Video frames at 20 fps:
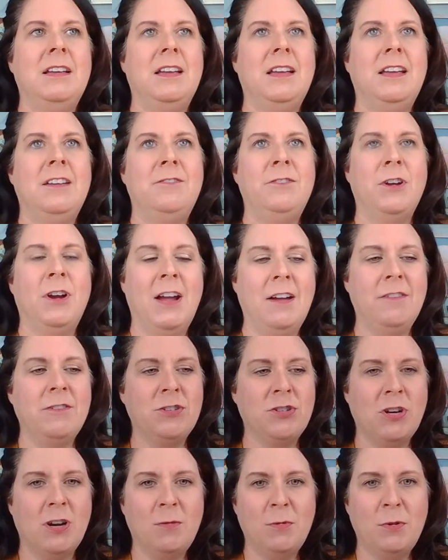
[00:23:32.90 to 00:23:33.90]
If you're
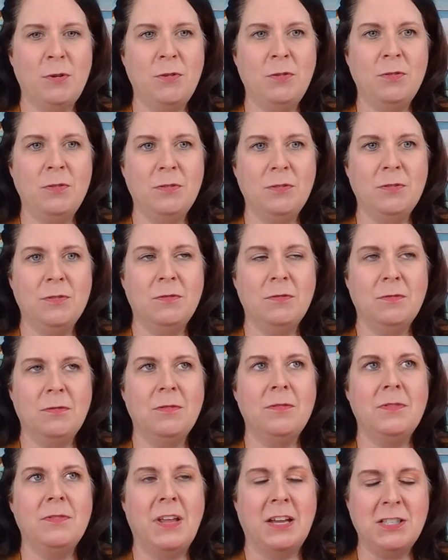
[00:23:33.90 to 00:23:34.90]
having trouble,
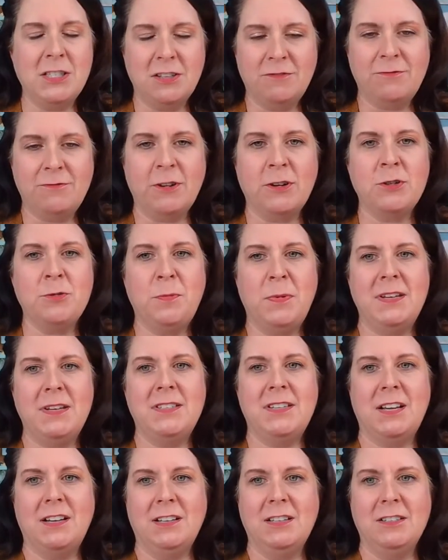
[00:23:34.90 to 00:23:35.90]
that's the first
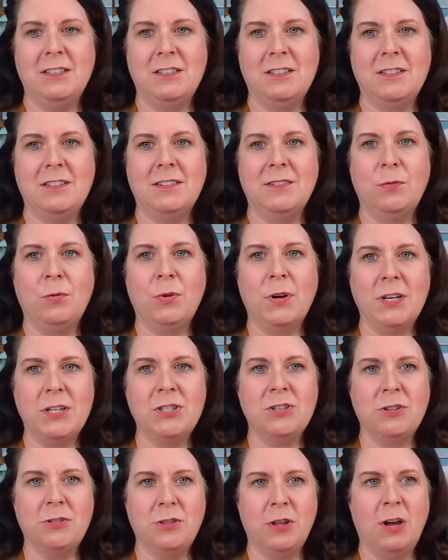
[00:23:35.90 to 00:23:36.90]
place I'd look. What is
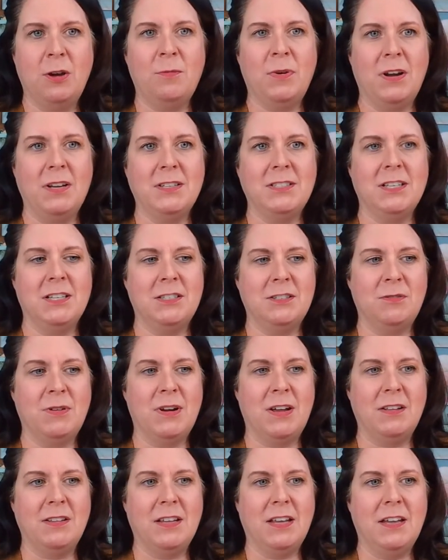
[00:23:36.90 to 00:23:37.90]
your thought process
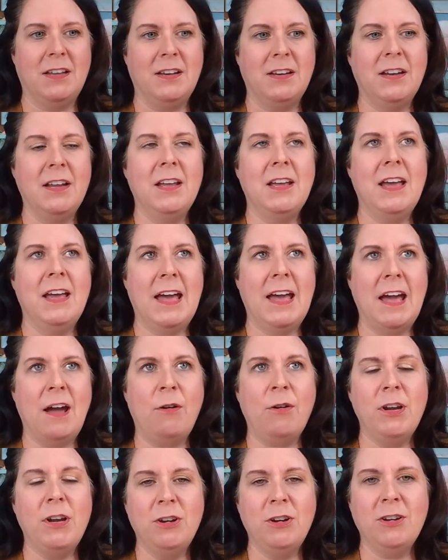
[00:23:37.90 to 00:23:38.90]
around that? How
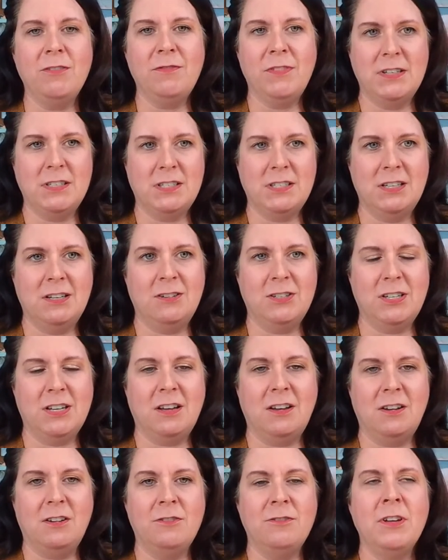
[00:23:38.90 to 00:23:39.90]
are you convincing
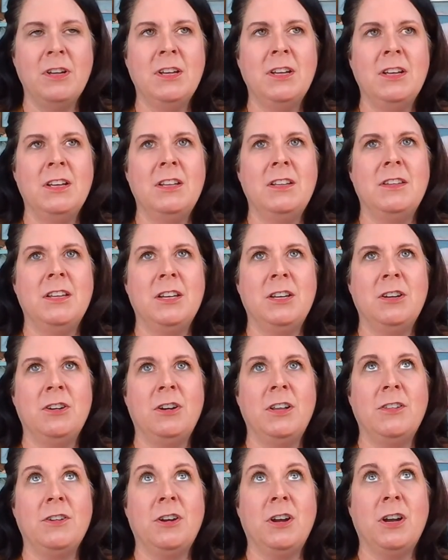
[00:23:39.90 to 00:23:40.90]
yourself that you're
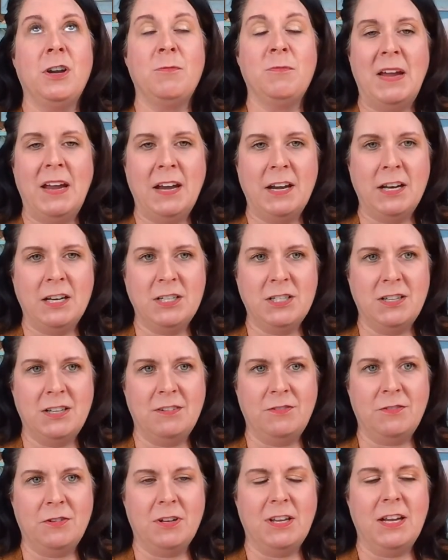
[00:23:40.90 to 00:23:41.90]
either going to manage it
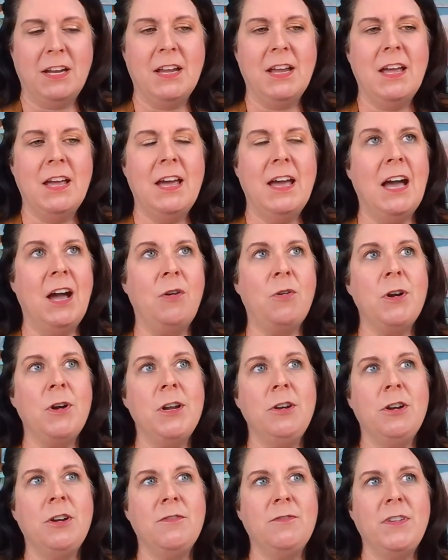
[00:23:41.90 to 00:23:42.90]
differently? How are
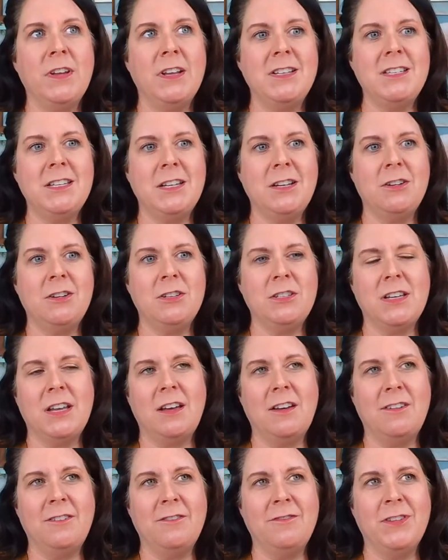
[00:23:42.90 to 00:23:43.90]
you convincing
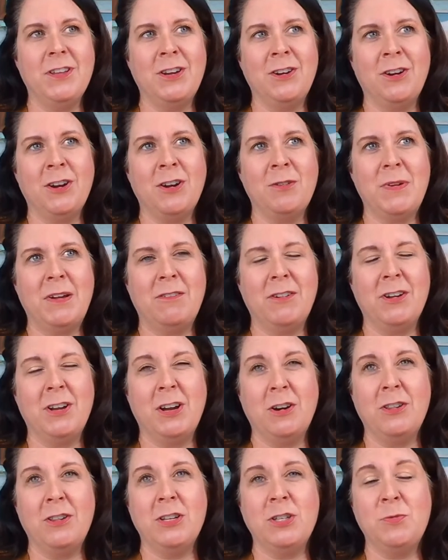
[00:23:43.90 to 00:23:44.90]
yourself that you're going to be able to
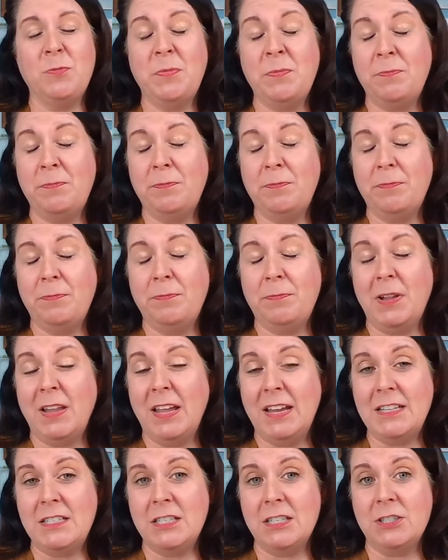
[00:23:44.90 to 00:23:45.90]
go to these
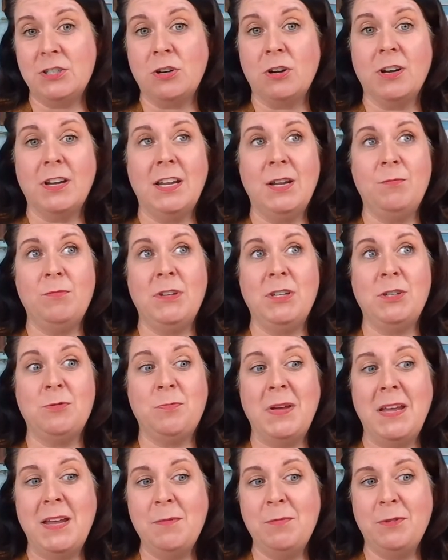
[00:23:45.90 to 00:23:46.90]
places or keep these
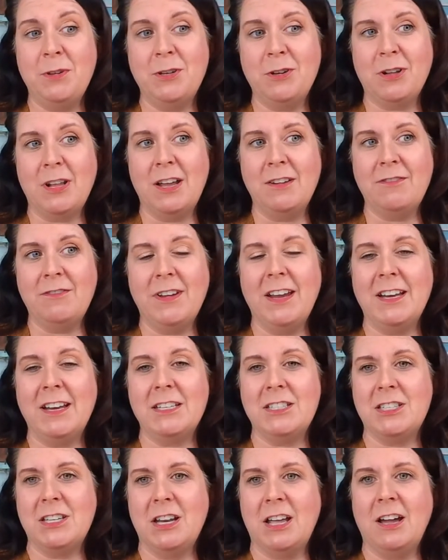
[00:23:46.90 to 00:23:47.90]
people in your life and
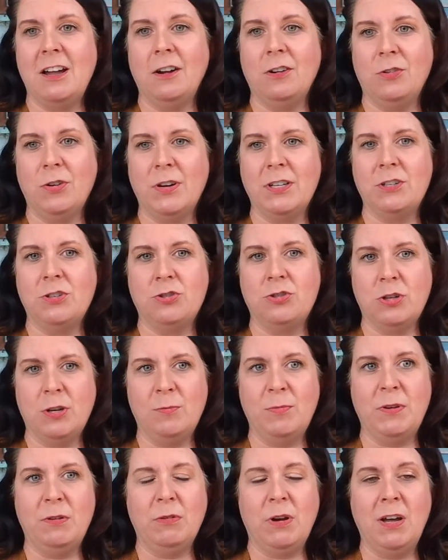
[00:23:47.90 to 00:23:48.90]
it's not going to
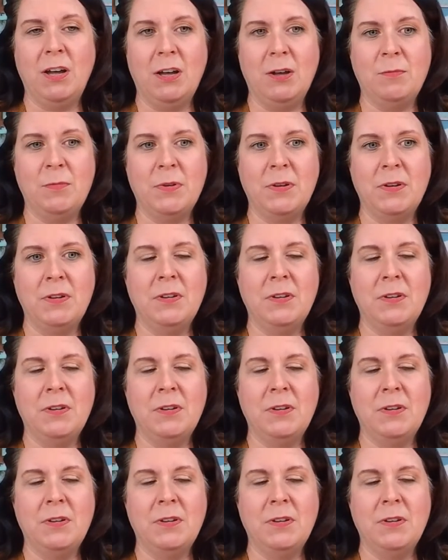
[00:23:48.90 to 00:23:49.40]
trip you up?